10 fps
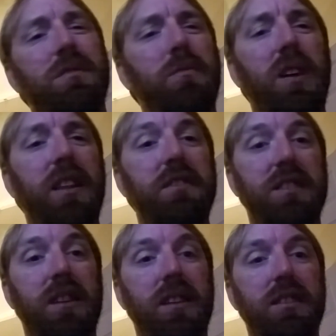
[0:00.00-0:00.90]
while I was
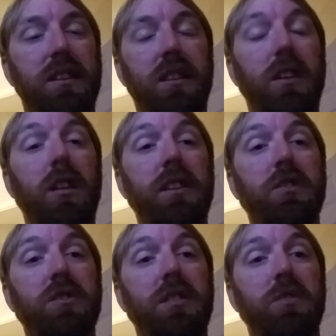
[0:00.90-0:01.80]
in
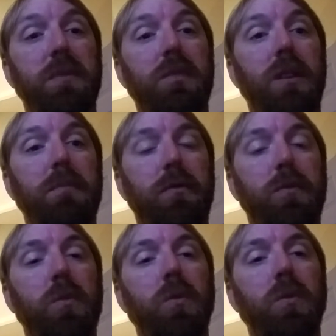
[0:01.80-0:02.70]
college, right
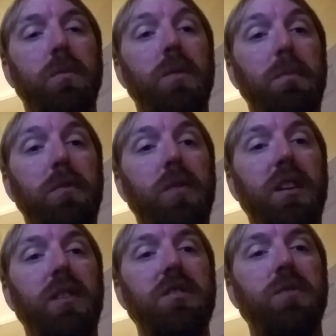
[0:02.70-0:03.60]
before I
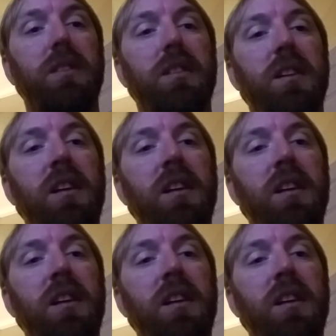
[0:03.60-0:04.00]
graduated.